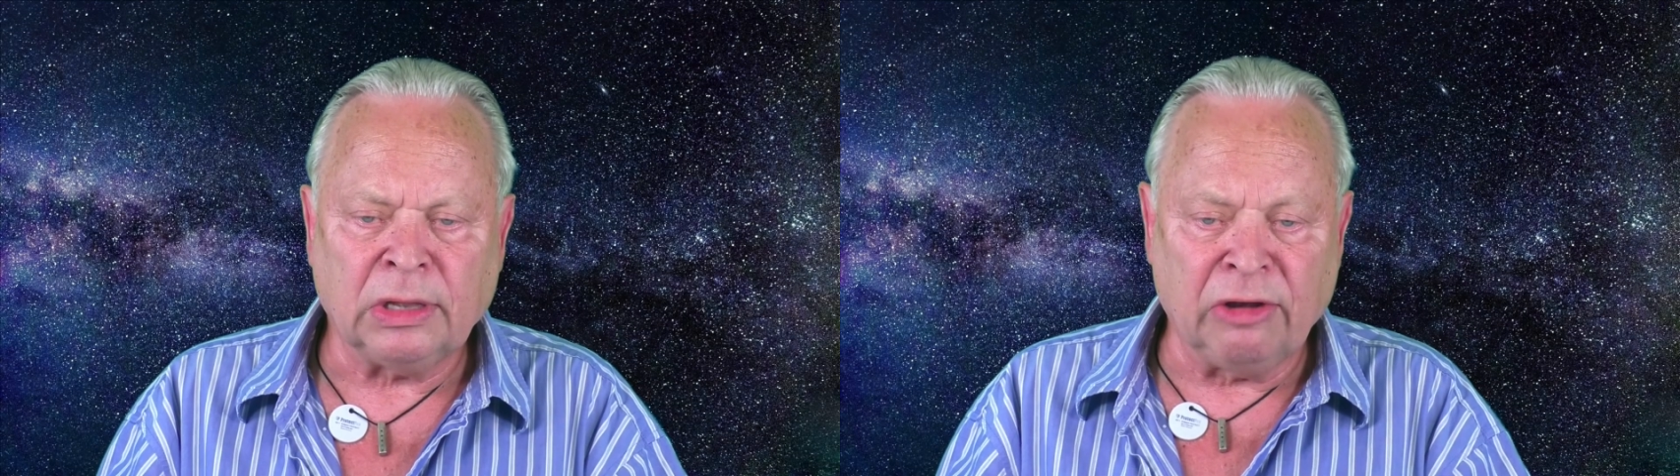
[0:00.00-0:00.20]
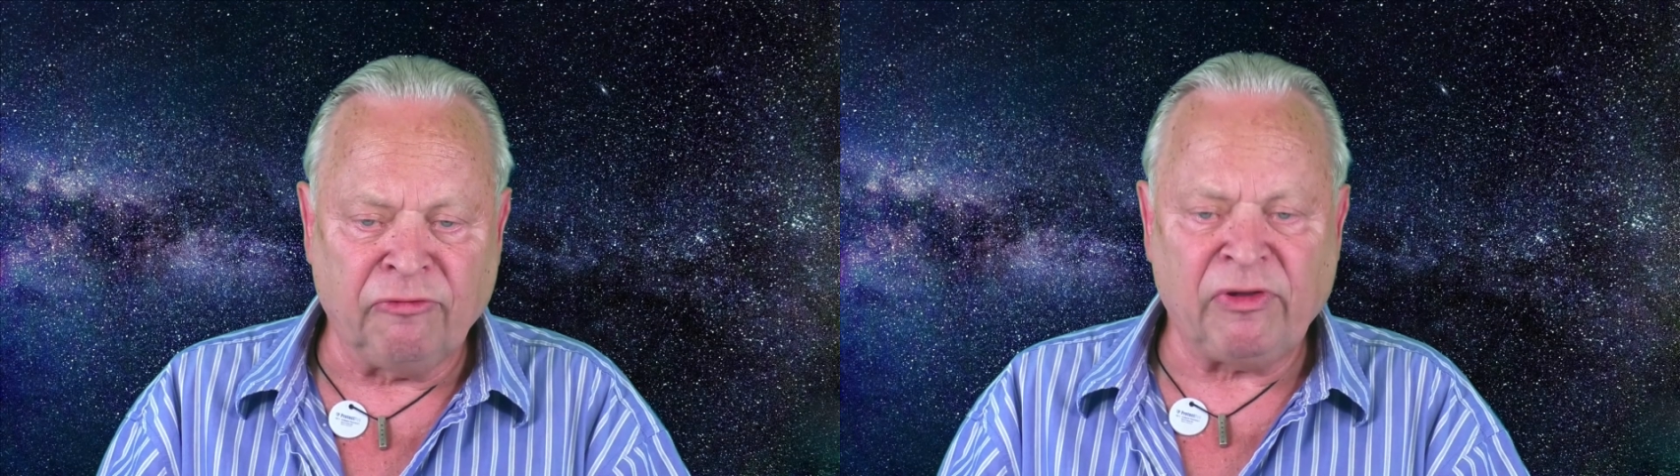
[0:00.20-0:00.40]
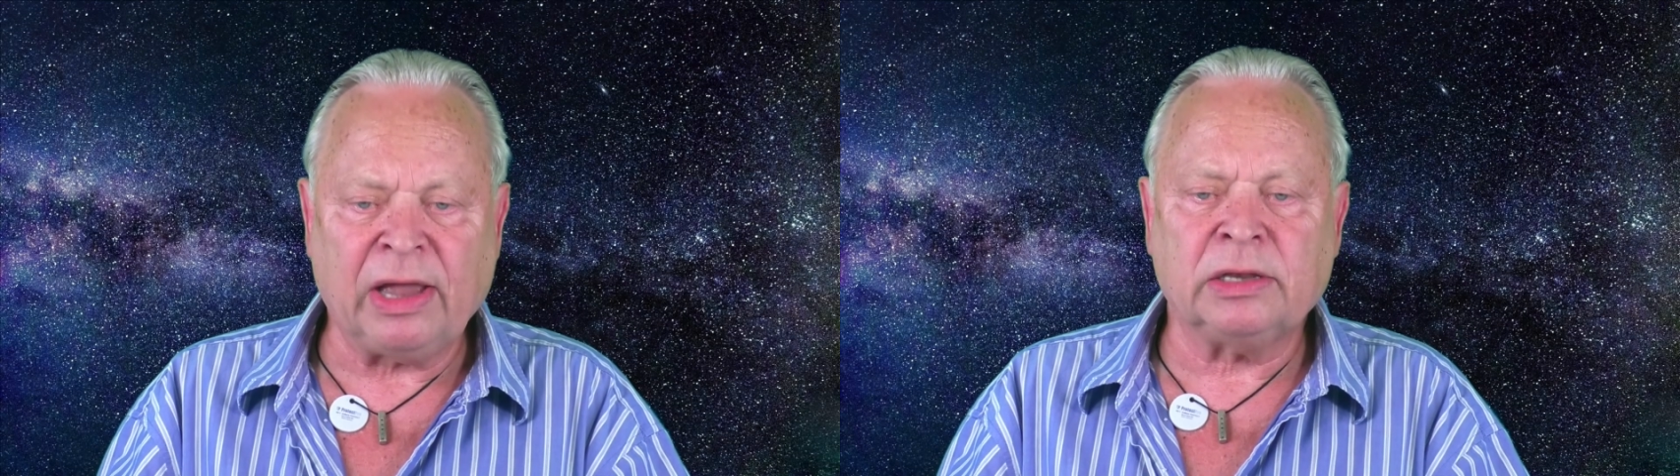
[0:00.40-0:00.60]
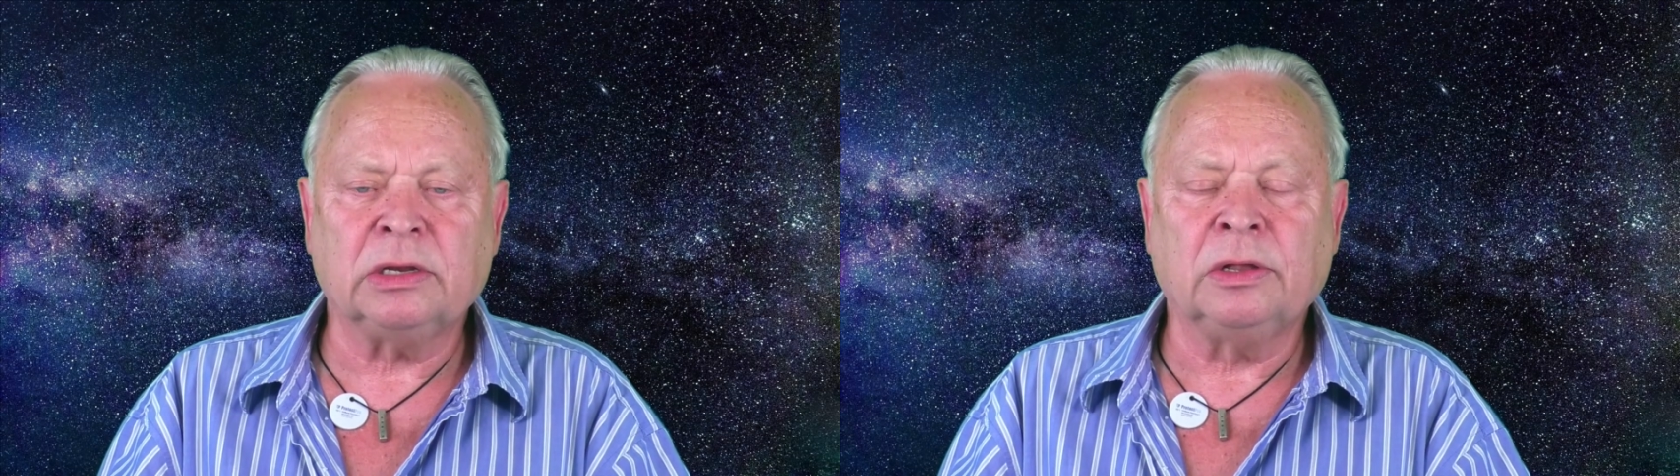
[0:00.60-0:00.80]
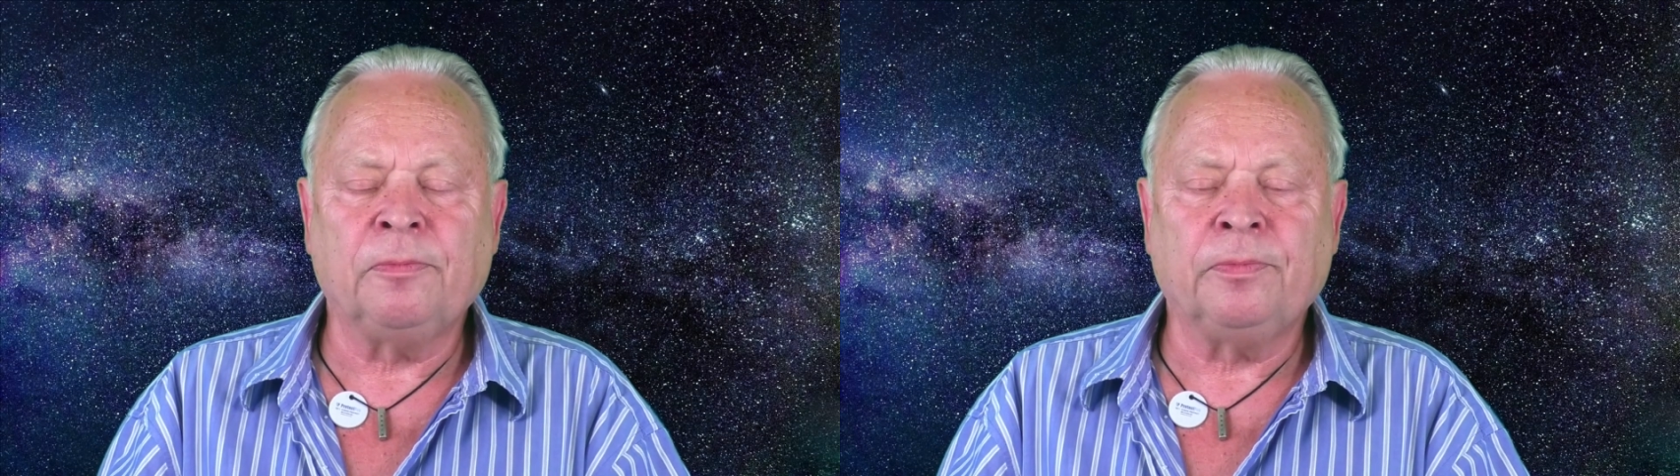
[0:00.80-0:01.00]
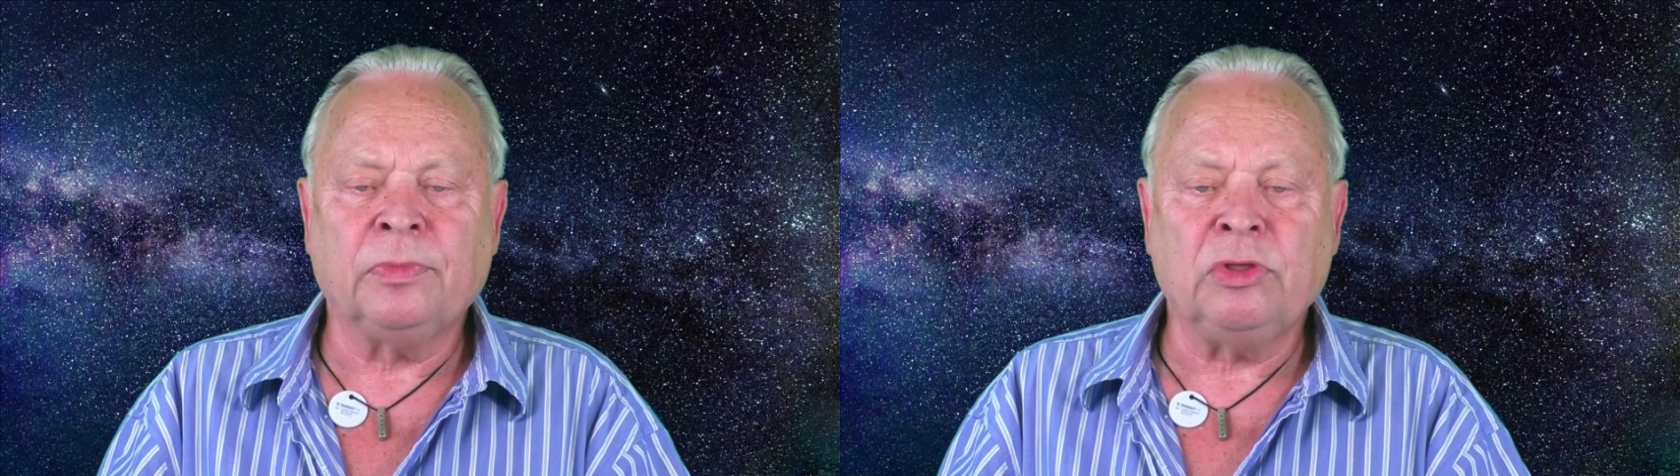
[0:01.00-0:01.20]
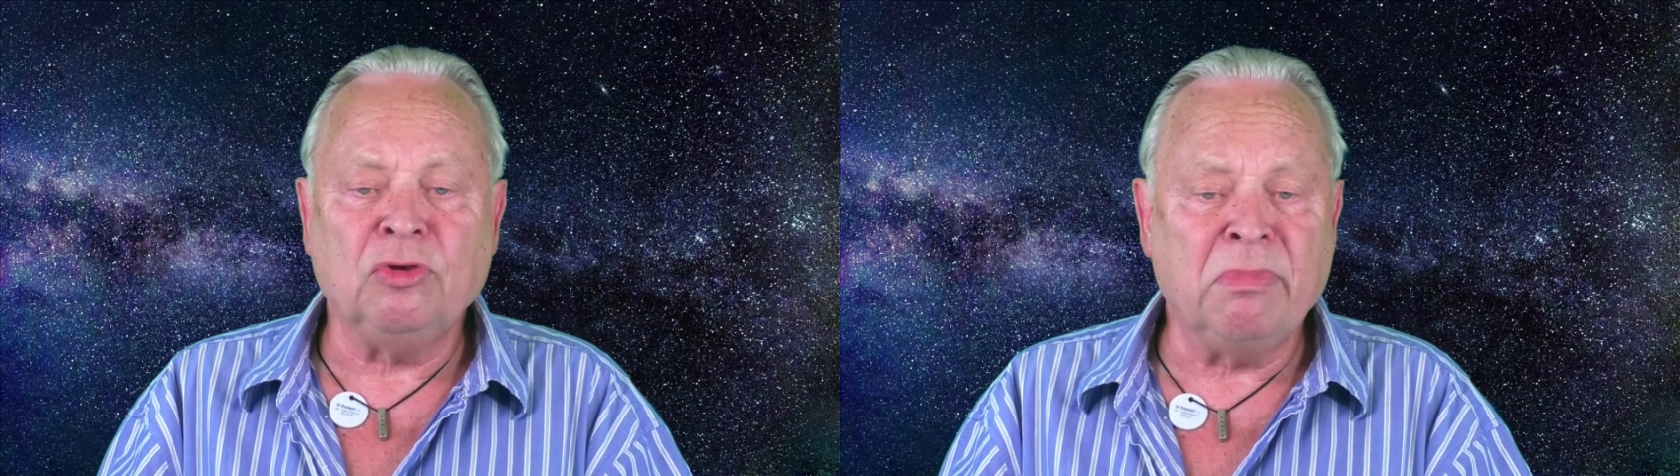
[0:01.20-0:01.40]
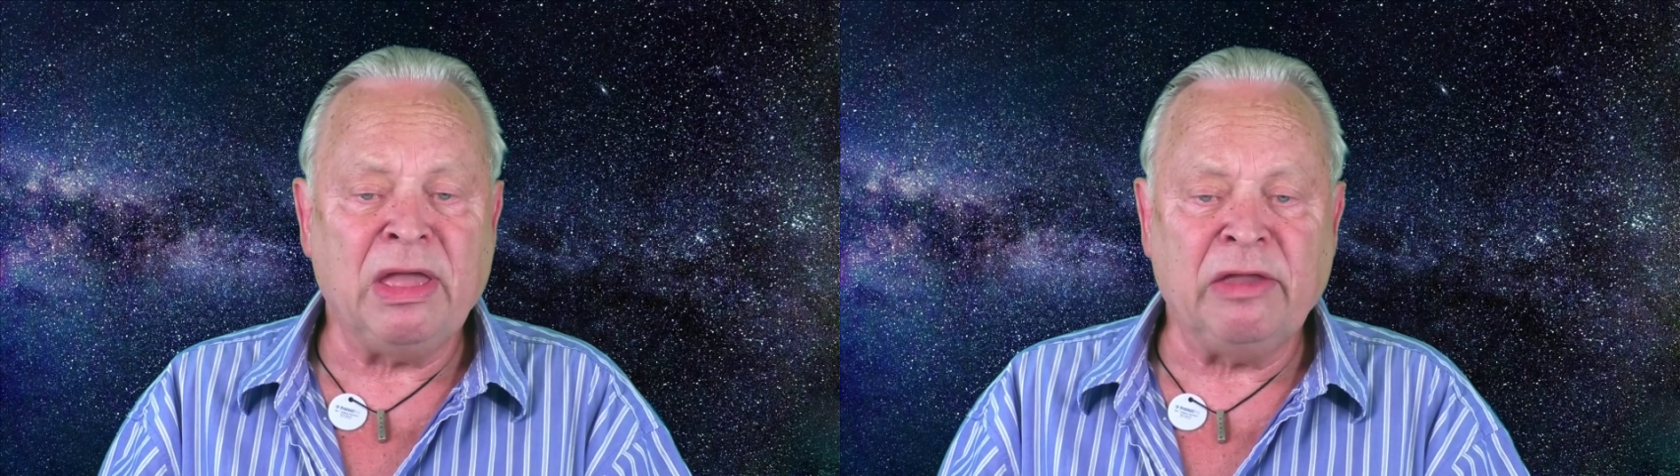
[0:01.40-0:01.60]
In fact,
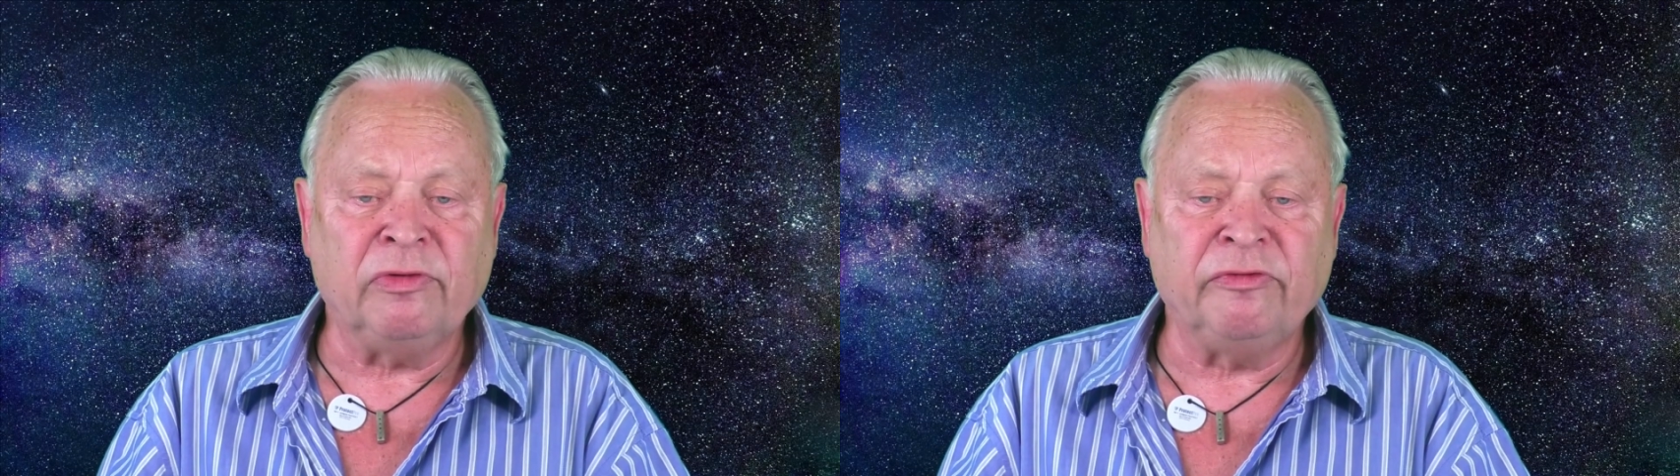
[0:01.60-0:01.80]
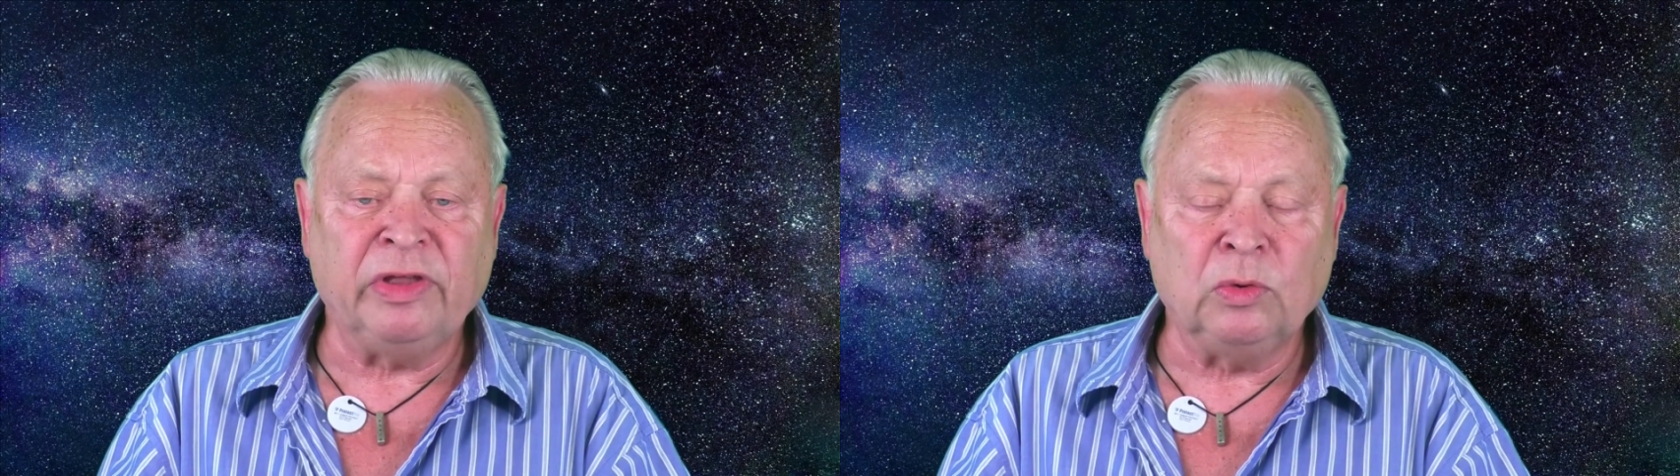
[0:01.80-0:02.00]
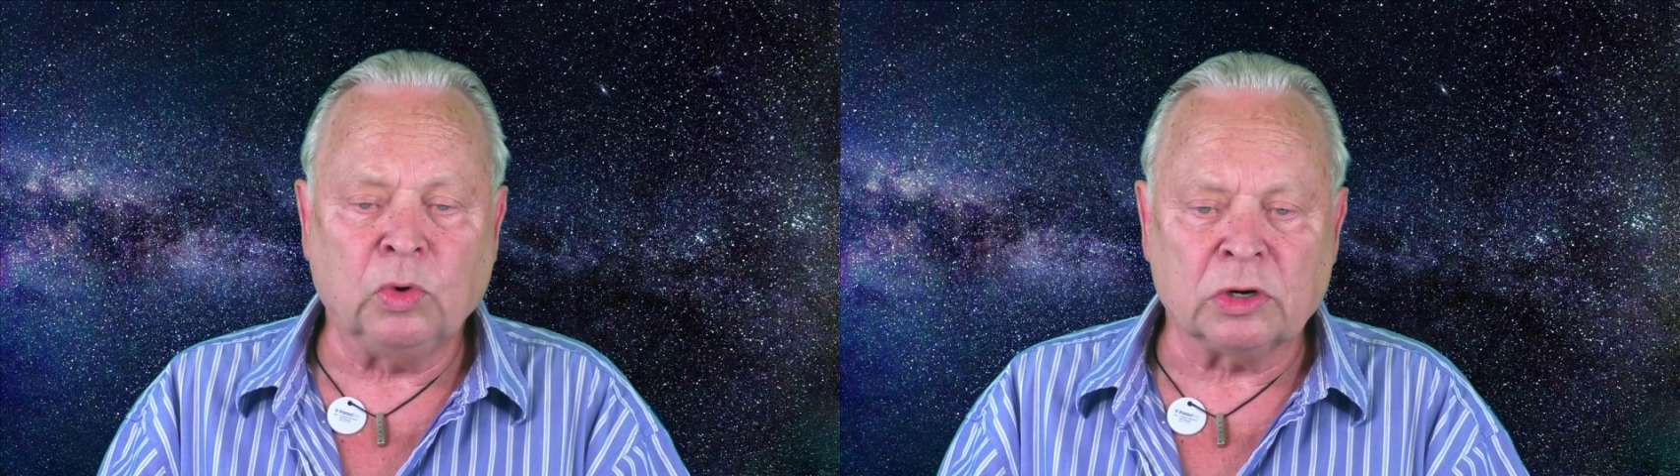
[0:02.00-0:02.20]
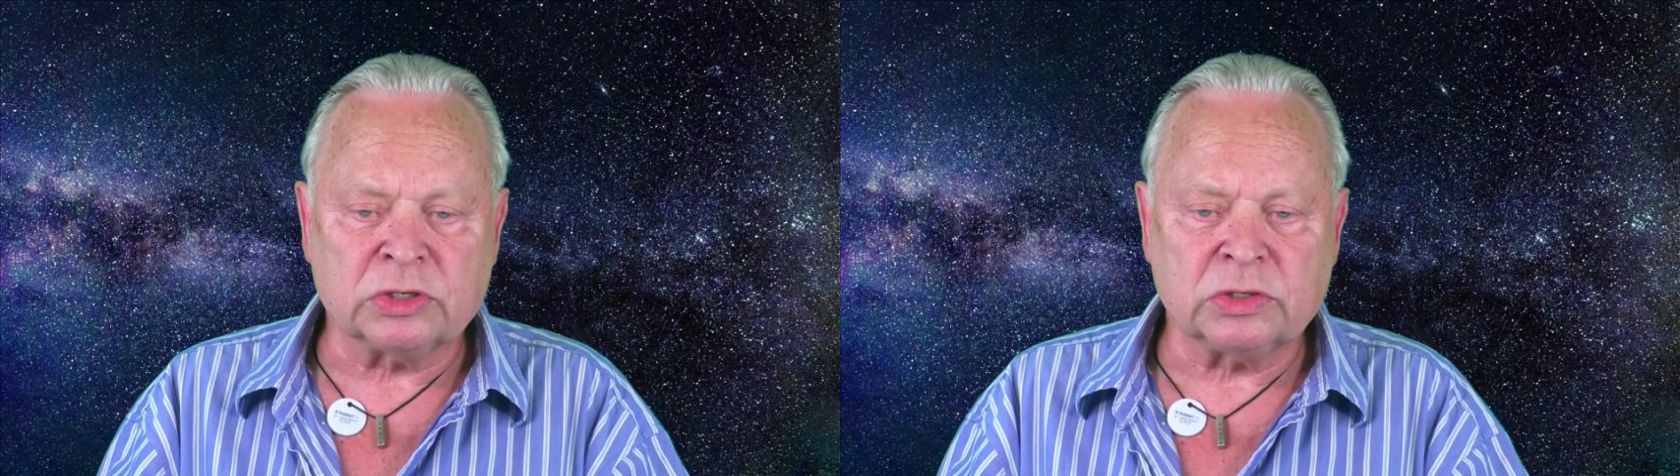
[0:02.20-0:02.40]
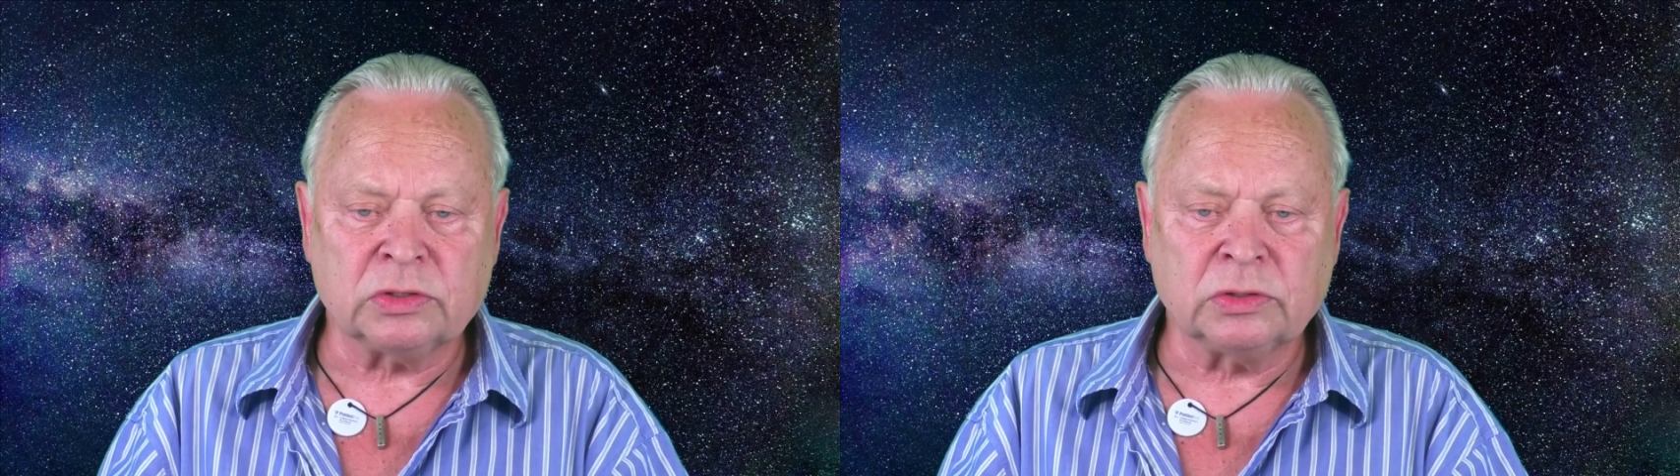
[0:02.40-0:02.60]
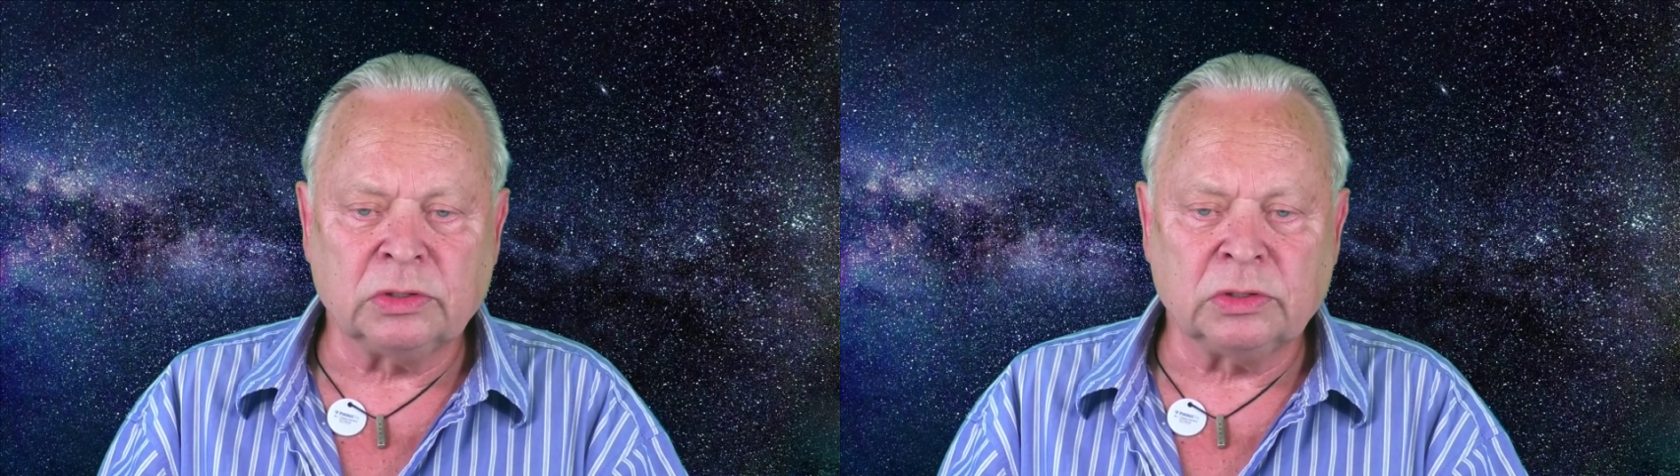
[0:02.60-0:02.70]
you may even feel worse.